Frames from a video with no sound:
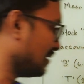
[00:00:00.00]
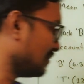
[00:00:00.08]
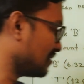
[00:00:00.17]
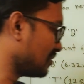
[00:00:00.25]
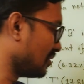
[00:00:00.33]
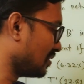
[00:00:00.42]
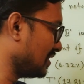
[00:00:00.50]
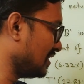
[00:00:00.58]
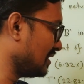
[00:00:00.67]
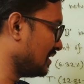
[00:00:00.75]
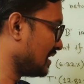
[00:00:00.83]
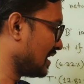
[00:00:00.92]
stock
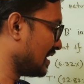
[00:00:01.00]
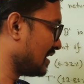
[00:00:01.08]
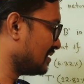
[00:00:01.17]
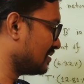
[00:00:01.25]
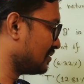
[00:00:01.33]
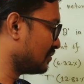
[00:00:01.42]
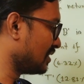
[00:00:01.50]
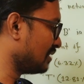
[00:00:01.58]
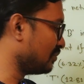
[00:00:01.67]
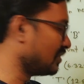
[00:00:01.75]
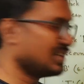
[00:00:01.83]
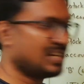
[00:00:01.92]
T, it has
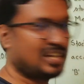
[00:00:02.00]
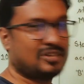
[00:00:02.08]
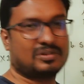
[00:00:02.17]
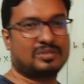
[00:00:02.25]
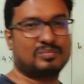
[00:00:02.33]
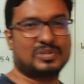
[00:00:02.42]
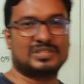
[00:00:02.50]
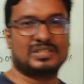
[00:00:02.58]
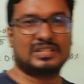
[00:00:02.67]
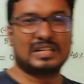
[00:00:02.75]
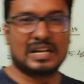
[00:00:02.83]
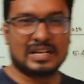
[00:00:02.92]

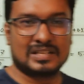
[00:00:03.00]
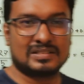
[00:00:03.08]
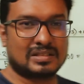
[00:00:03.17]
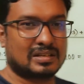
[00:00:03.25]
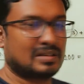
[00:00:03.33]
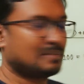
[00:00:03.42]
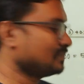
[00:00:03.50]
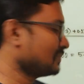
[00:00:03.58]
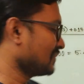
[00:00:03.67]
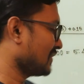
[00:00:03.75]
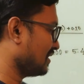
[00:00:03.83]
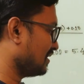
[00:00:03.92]
12.81% as
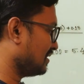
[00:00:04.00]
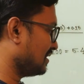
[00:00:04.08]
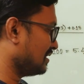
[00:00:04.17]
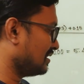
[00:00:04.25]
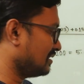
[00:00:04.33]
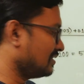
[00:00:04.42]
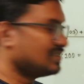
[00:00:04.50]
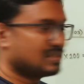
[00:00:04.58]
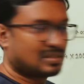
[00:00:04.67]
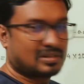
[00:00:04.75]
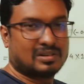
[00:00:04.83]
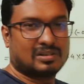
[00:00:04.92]
the
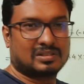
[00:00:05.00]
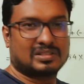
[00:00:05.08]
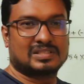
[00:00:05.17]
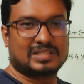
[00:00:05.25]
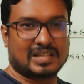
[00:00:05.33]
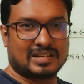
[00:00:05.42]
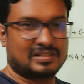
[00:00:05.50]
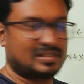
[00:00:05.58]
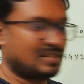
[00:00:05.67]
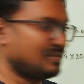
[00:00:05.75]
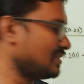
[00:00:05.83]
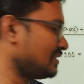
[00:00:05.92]
risk or the standard
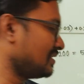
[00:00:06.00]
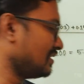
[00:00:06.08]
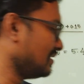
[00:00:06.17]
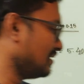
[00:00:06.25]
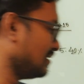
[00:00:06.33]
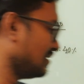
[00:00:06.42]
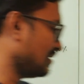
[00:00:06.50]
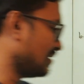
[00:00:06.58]
deviation